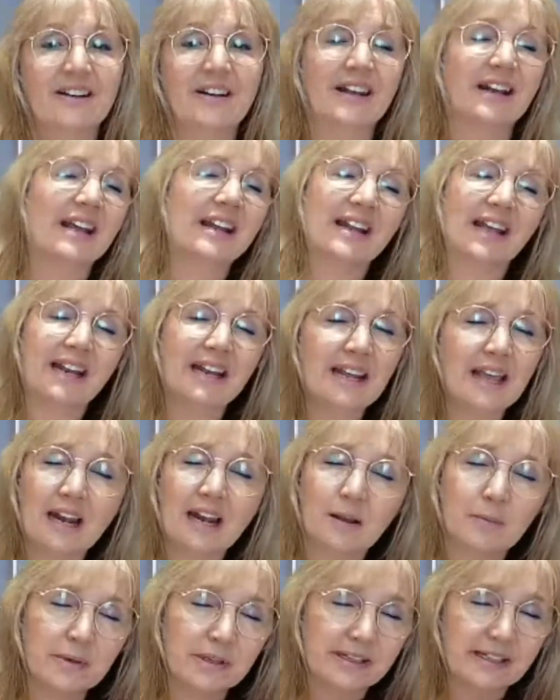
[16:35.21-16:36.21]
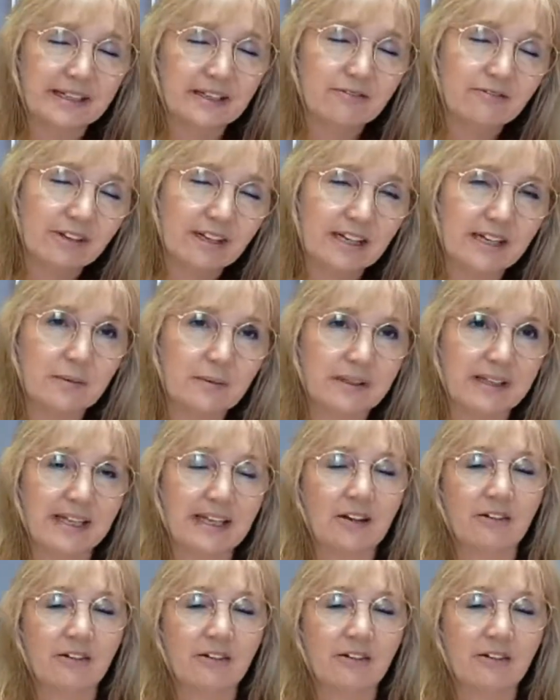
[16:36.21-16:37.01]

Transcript: You can add any element in, really, with the